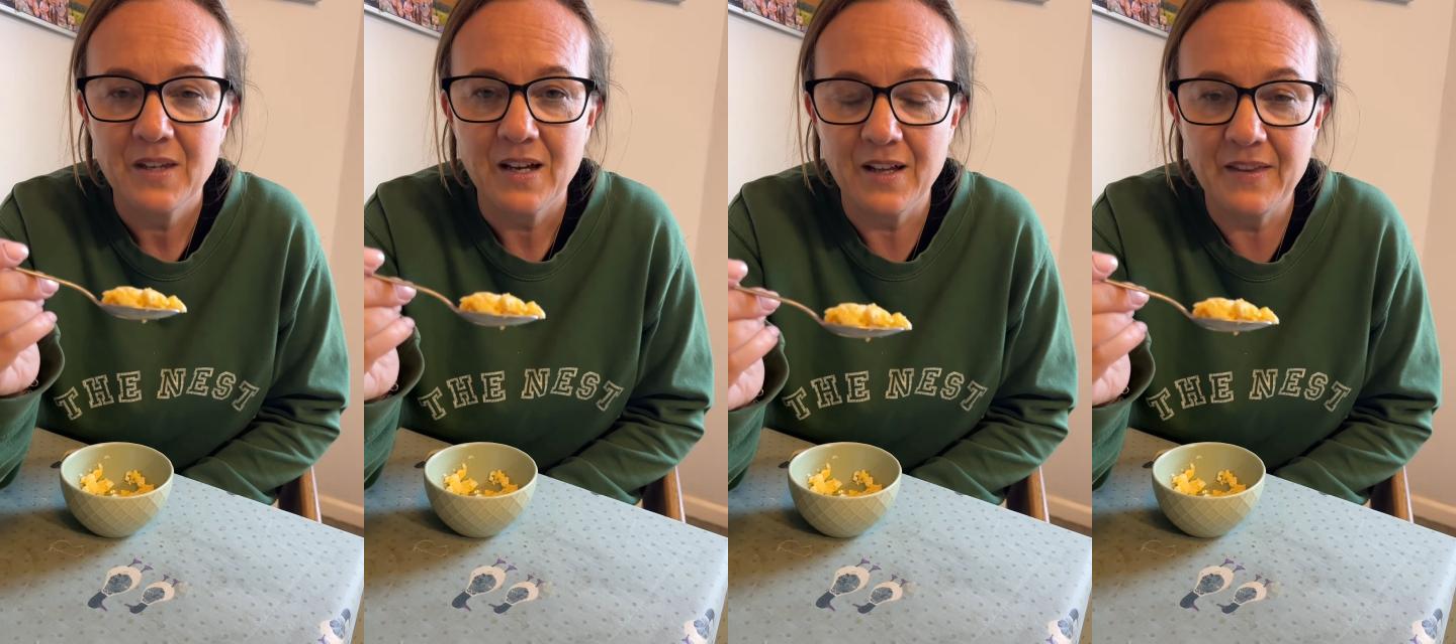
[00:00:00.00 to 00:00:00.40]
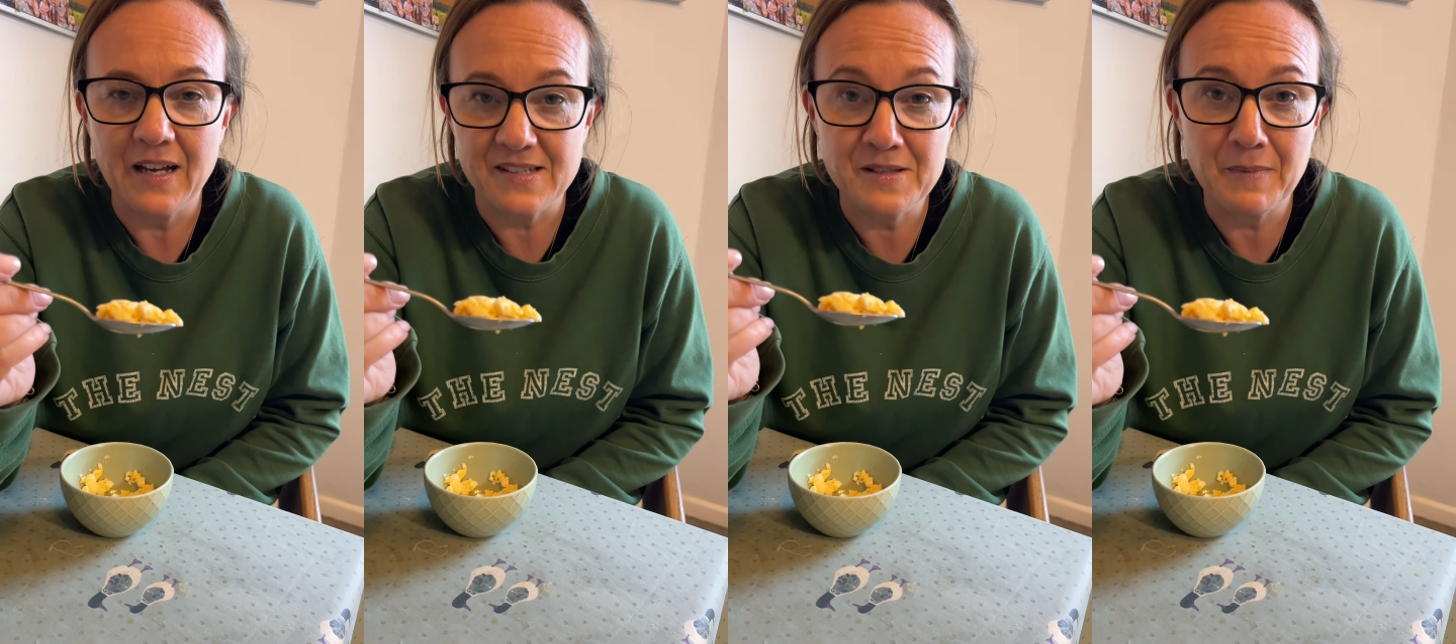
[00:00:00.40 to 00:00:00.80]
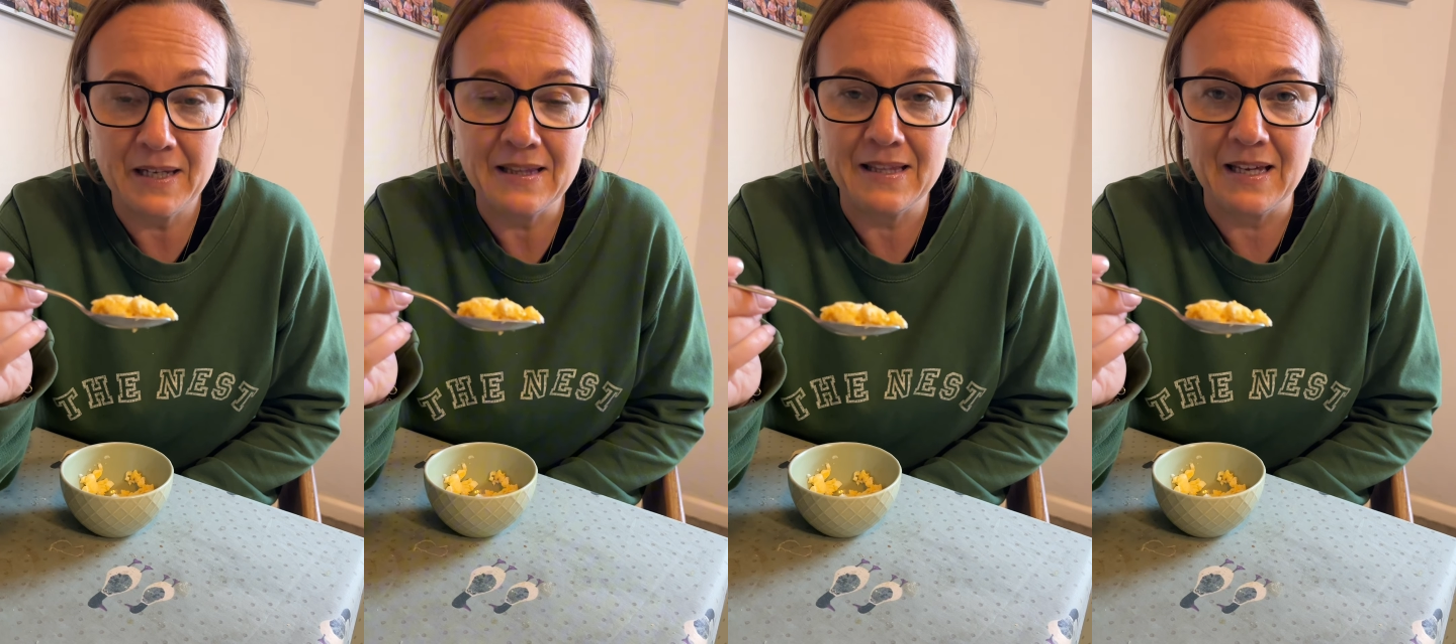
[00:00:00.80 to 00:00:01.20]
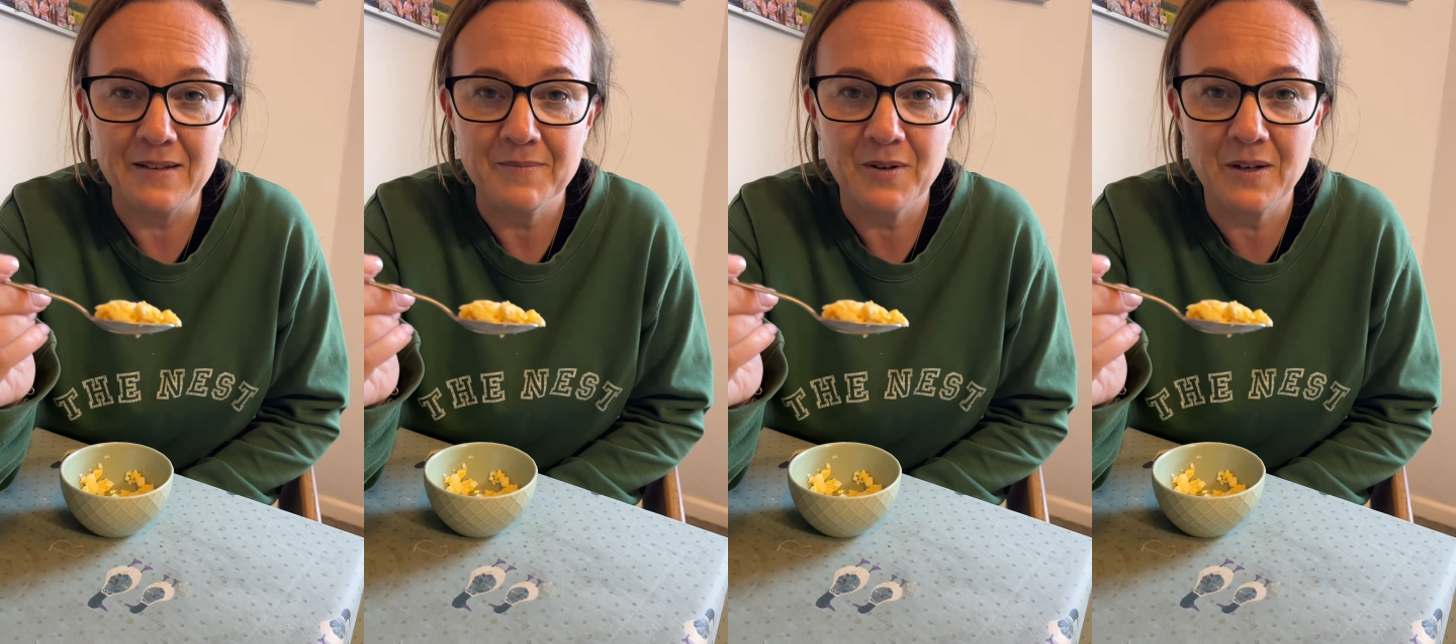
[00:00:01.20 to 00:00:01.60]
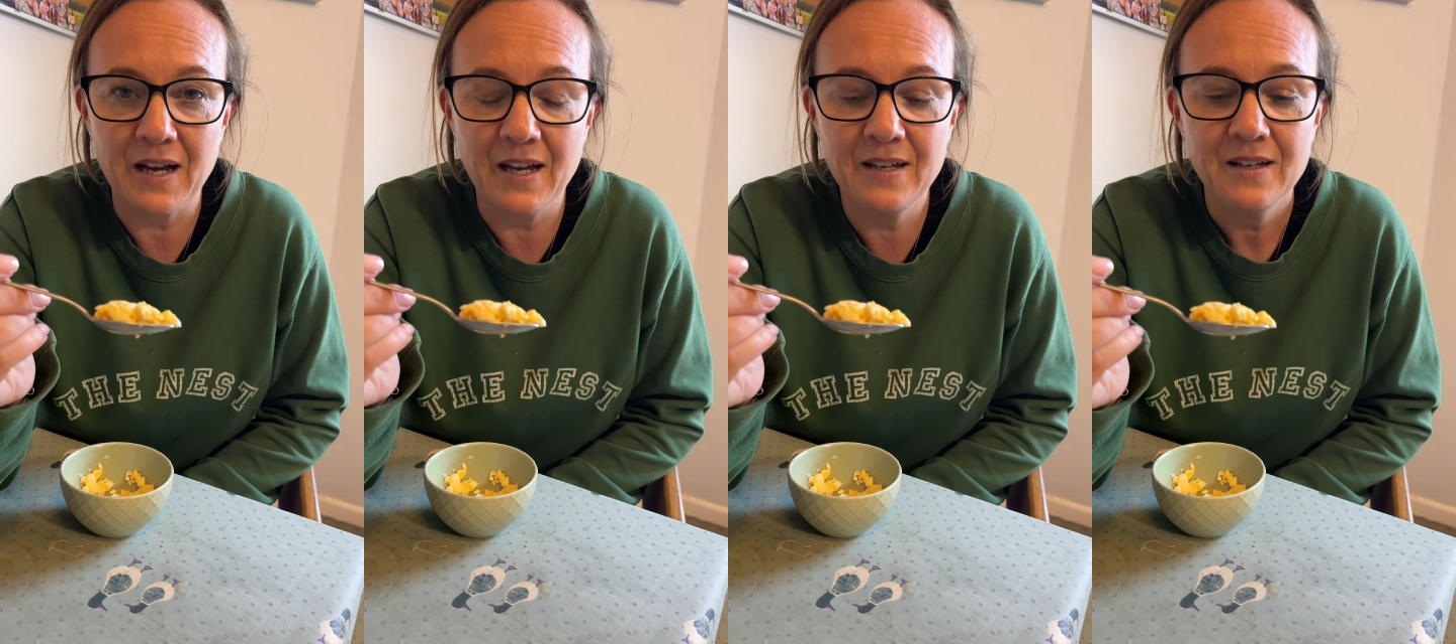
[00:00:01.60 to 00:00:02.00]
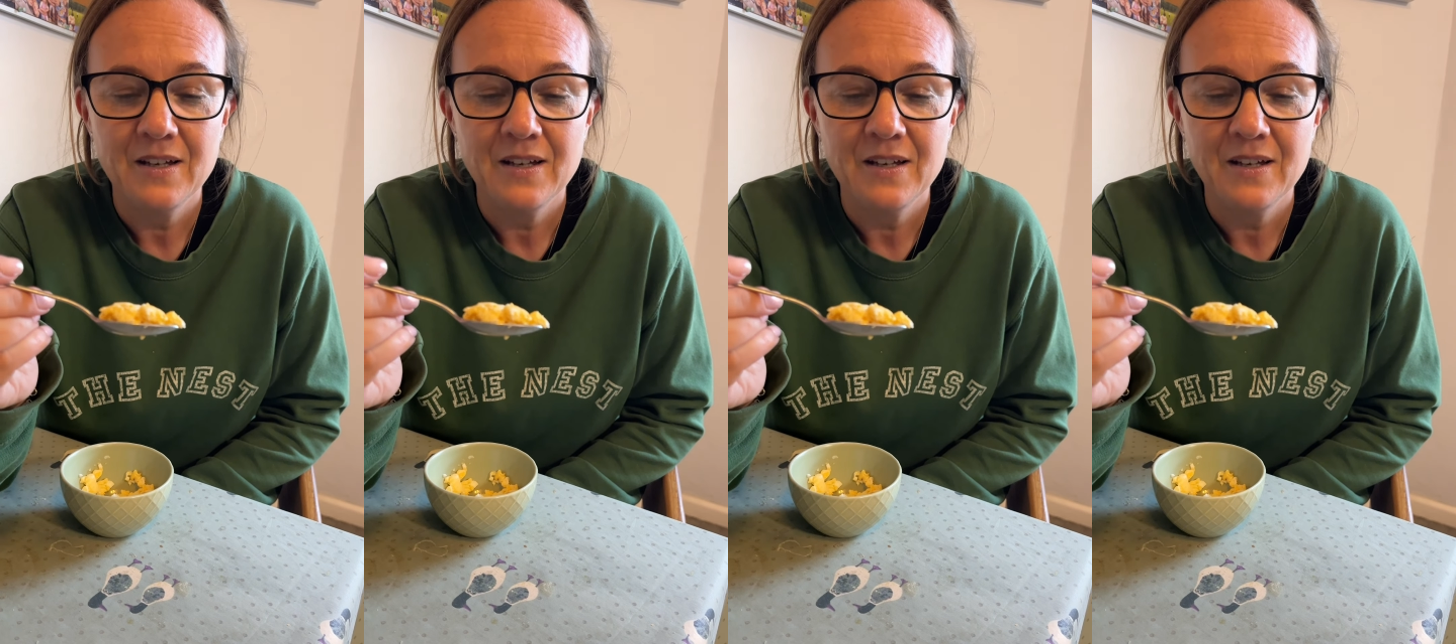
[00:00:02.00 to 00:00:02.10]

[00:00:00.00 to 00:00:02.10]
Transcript: and that's the main thing. Okay.